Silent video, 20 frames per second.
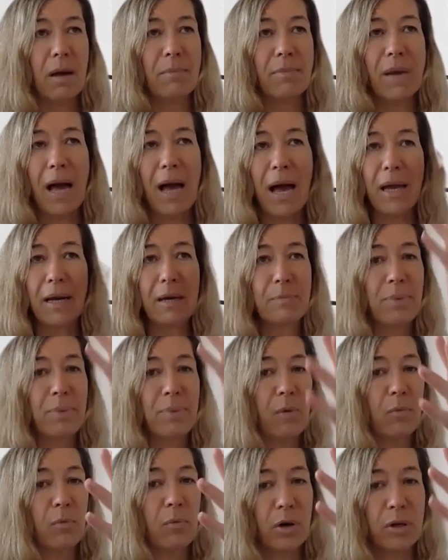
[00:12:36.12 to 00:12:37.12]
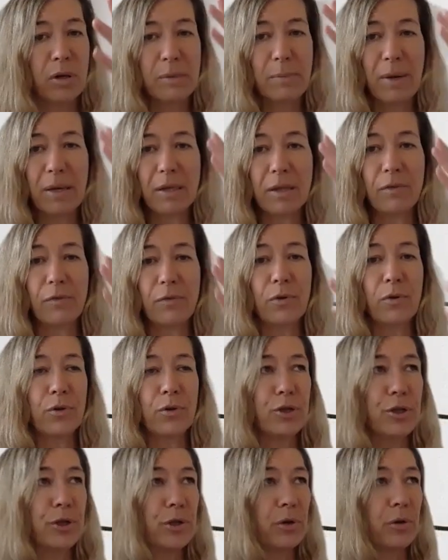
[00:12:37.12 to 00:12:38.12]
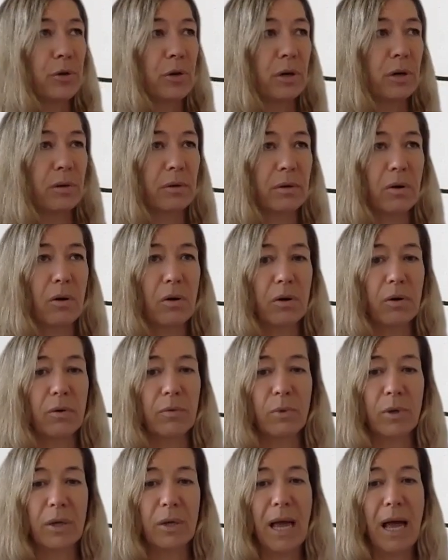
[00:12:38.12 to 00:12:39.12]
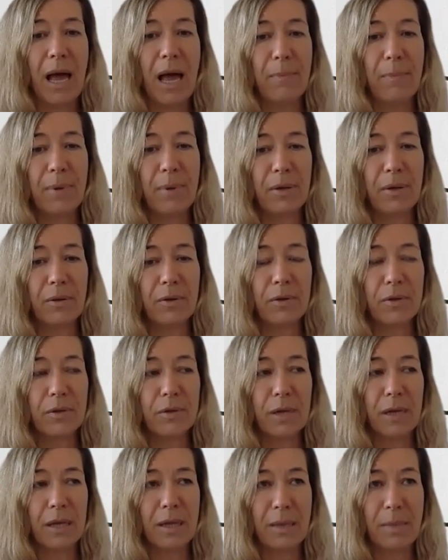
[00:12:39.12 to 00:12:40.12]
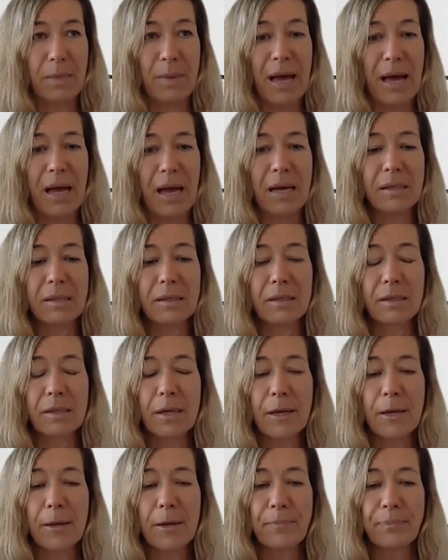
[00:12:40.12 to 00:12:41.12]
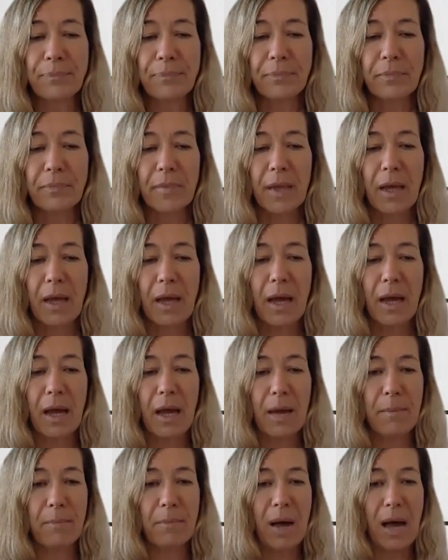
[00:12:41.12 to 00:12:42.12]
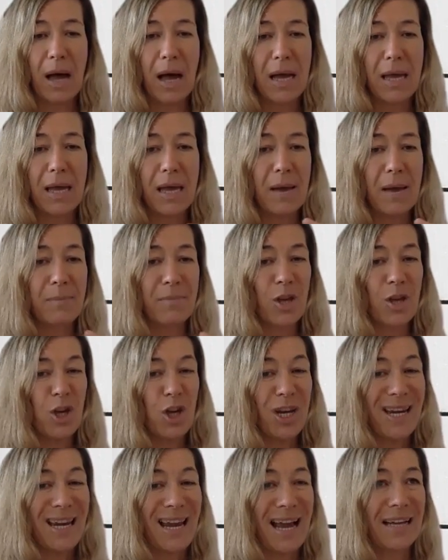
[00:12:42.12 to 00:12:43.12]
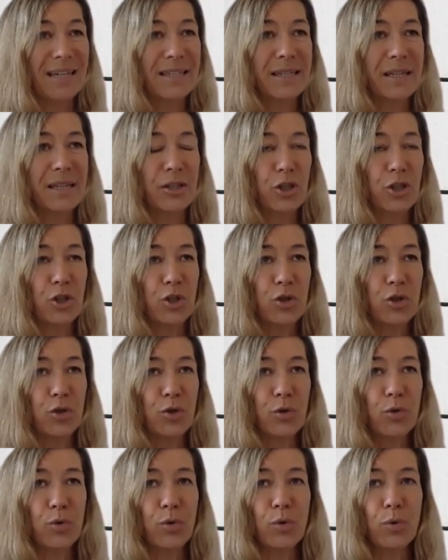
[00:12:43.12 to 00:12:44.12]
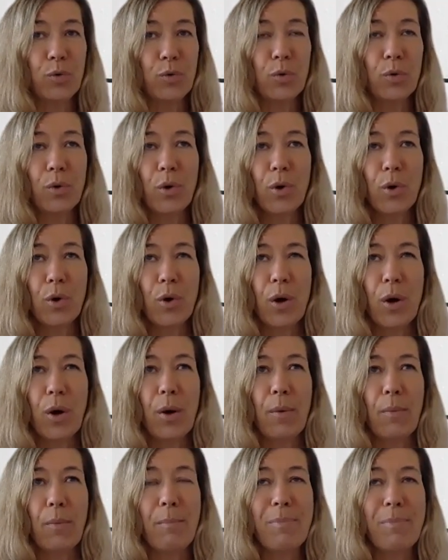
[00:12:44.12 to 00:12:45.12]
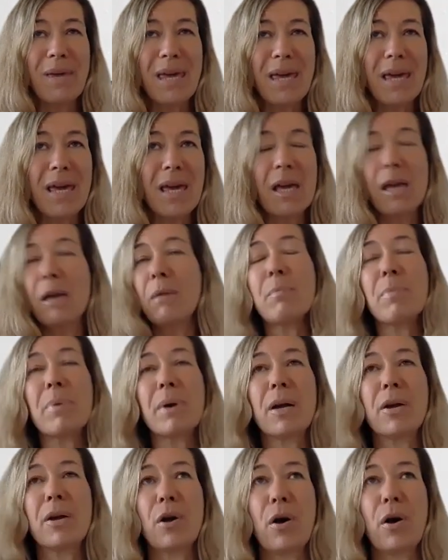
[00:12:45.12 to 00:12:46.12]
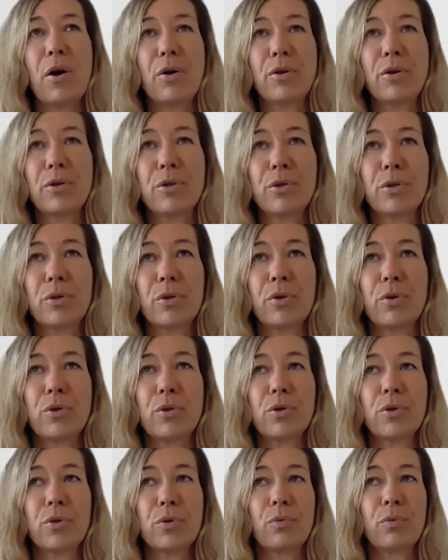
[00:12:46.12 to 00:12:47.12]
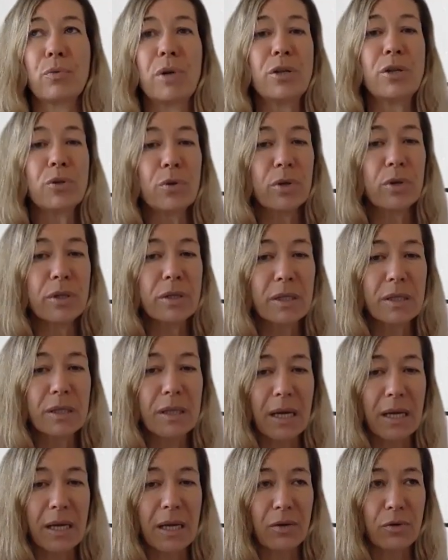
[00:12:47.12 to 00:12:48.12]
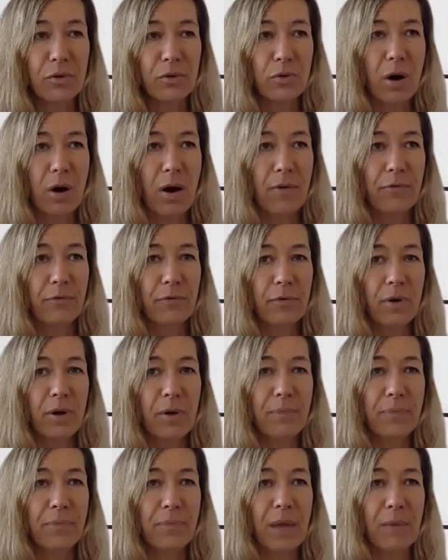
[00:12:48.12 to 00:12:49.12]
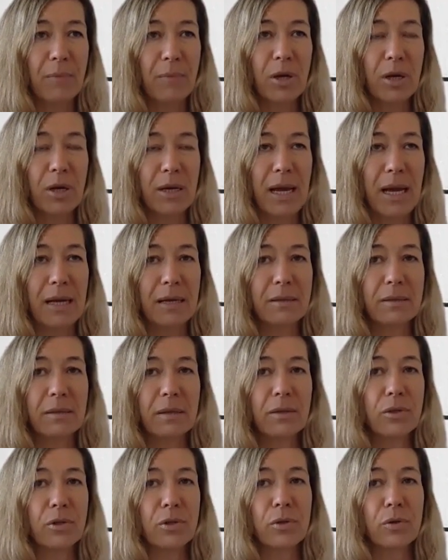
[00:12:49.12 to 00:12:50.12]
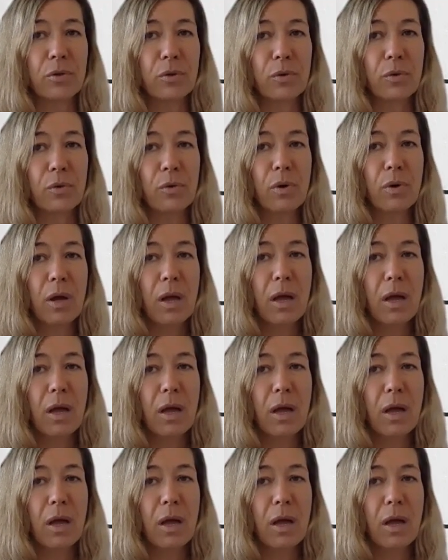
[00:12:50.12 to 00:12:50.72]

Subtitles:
guided by worries about the future or what happens in the past. I am connected to me, but also to resources I can draw from. I'm connected to,